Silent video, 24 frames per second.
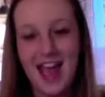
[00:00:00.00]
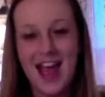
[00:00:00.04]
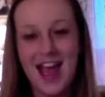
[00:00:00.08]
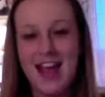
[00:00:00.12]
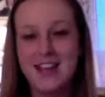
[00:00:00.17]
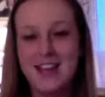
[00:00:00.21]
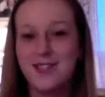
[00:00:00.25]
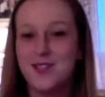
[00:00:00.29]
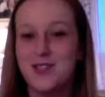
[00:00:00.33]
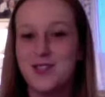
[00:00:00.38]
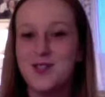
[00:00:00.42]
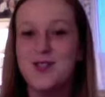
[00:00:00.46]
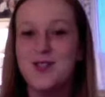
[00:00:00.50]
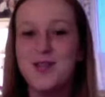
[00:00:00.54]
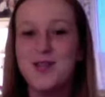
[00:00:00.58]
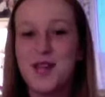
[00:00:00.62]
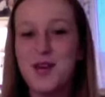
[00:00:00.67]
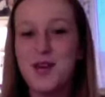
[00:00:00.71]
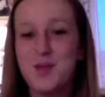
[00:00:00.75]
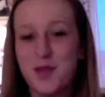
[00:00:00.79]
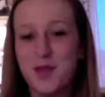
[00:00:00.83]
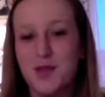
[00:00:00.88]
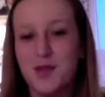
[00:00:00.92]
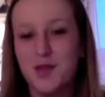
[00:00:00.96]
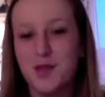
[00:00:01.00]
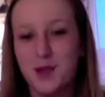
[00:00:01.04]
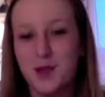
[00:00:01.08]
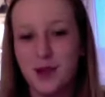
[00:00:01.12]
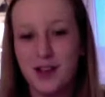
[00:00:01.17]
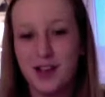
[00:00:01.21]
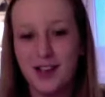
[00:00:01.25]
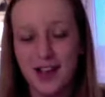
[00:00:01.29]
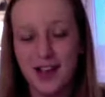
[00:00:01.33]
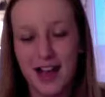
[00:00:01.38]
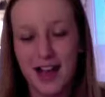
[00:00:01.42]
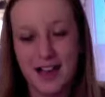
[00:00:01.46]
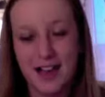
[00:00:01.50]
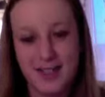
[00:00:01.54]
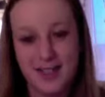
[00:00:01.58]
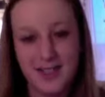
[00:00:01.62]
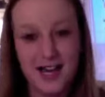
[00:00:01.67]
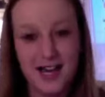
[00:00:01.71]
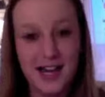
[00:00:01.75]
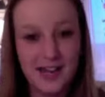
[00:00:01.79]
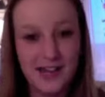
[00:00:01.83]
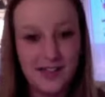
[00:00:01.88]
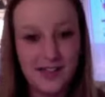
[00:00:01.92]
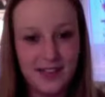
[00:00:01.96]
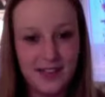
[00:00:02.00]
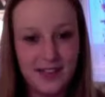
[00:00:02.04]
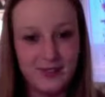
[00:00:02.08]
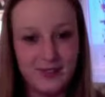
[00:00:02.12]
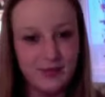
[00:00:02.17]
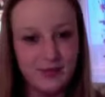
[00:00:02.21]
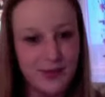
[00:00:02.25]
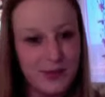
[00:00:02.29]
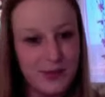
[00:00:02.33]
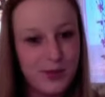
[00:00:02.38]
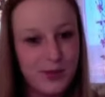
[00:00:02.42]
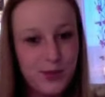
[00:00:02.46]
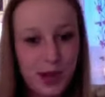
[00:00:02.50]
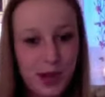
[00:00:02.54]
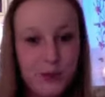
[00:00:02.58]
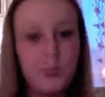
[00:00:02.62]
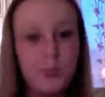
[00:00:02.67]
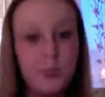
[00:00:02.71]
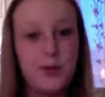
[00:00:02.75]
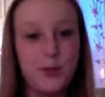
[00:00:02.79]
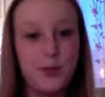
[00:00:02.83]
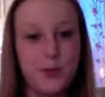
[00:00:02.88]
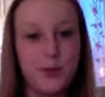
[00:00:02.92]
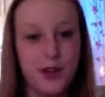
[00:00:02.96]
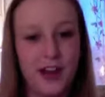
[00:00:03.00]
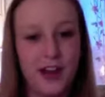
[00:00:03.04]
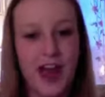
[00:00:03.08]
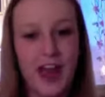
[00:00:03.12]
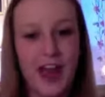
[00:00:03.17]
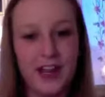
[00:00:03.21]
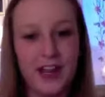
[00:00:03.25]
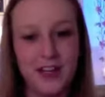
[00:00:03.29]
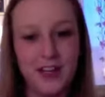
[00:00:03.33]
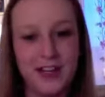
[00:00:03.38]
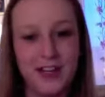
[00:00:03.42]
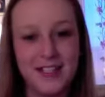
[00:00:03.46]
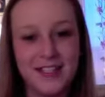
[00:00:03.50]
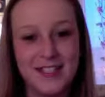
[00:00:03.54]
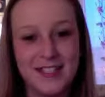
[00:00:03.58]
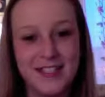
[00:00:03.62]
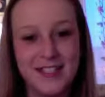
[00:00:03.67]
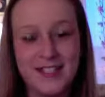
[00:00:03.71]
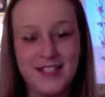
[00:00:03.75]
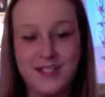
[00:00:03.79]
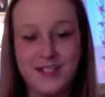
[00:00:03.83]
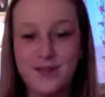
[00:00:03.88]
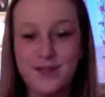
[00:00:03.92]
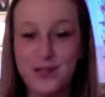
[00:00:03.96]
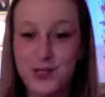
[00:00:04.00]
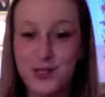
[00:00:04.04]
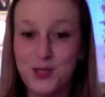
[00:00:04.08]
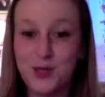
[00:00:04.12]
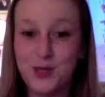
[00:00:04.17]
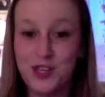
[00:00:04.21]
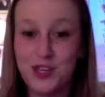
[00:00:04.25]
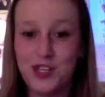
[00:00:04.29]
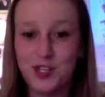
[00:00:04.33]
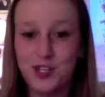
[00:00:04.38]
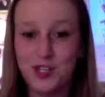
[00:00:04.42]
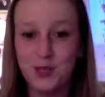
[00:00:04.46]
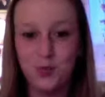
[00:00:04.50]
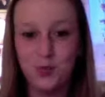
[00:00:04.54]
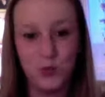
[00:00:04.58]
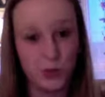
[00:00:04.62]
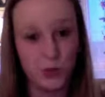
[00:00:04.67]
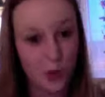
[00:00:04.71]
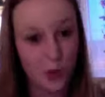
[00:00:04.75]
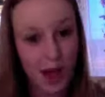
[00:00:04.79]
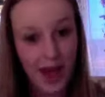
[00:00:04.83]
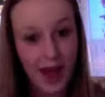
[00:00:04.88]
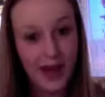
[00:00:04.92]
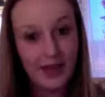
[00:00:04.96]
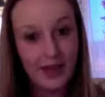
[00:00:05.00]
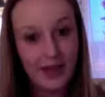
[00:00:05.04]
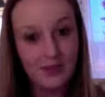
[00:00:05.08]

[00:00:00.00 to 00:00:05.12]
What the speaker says: And as soon as I opened the book, I decided that it was probably pretty accurate since the first question was why.